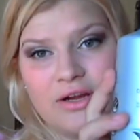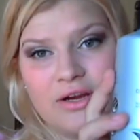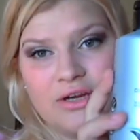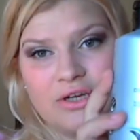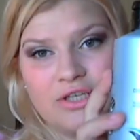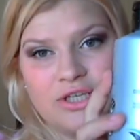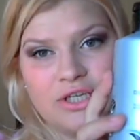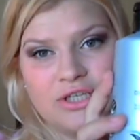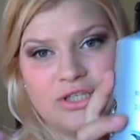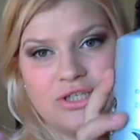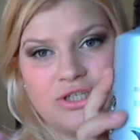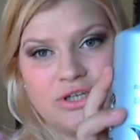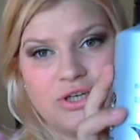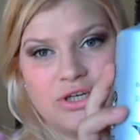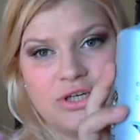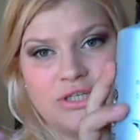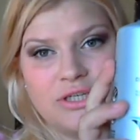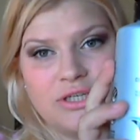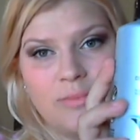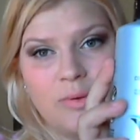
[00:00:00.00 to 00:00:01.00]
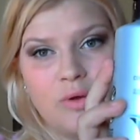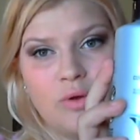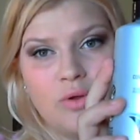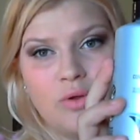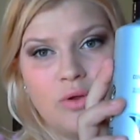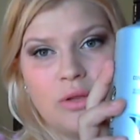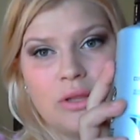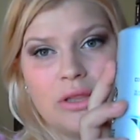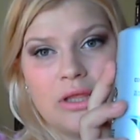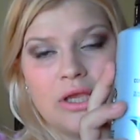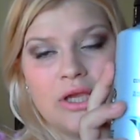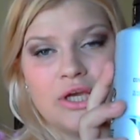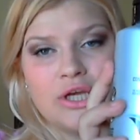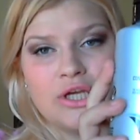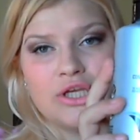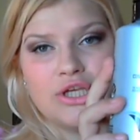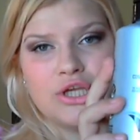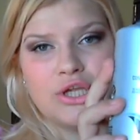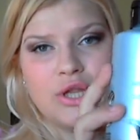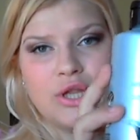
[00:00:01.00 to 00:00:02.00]
They're just your typical,
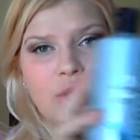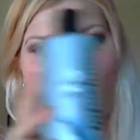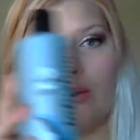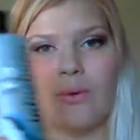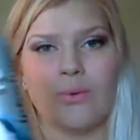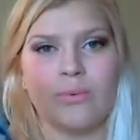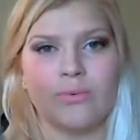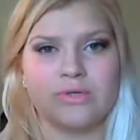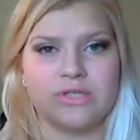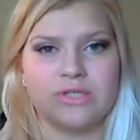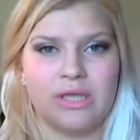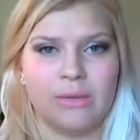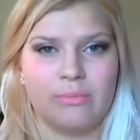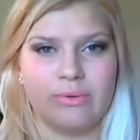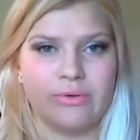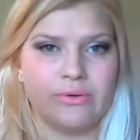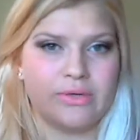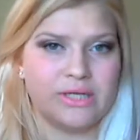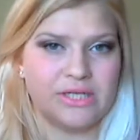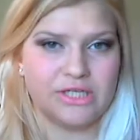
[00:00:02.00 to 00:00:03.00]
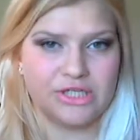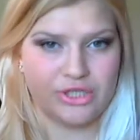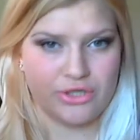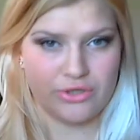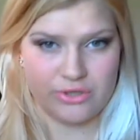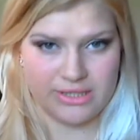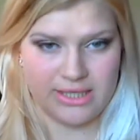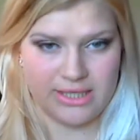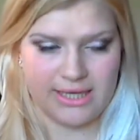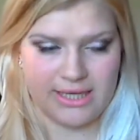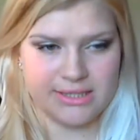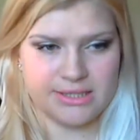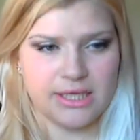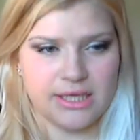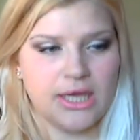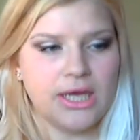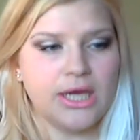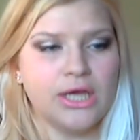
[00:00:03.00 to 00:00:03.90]
you know, shampoo conditioner size.